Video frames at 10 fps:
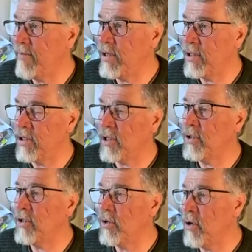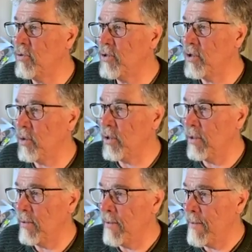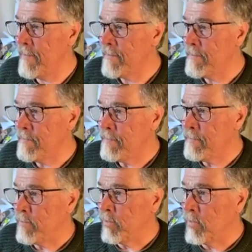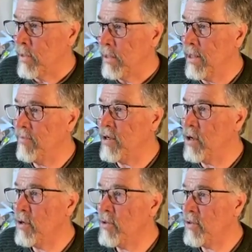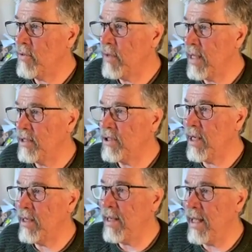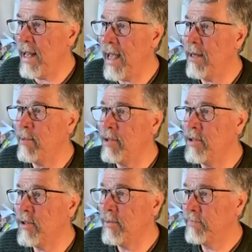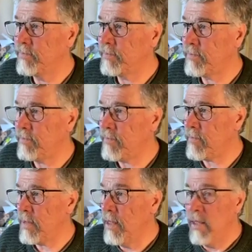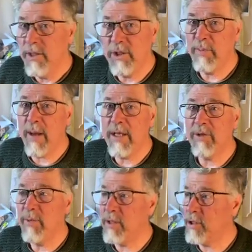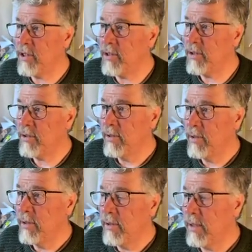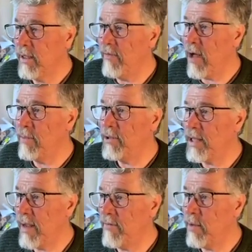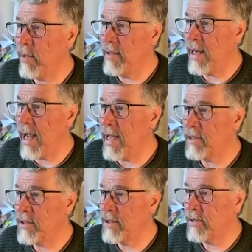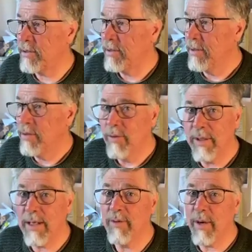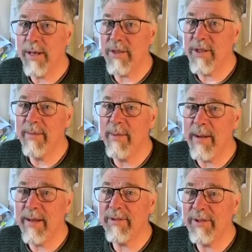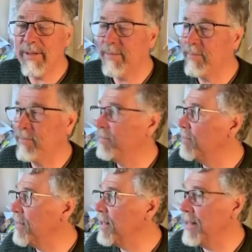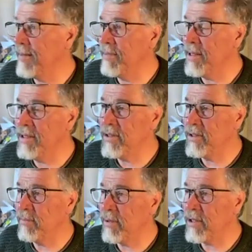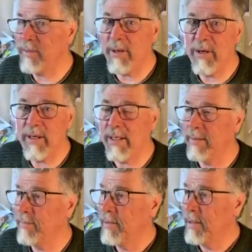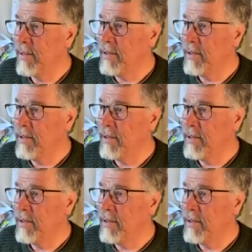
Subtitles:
whatever insults your own soul. Love the earth and sun and animals. Despise riches. Give alms to everyone that asks. We're getting quite a theme about money and abundance and prosperity and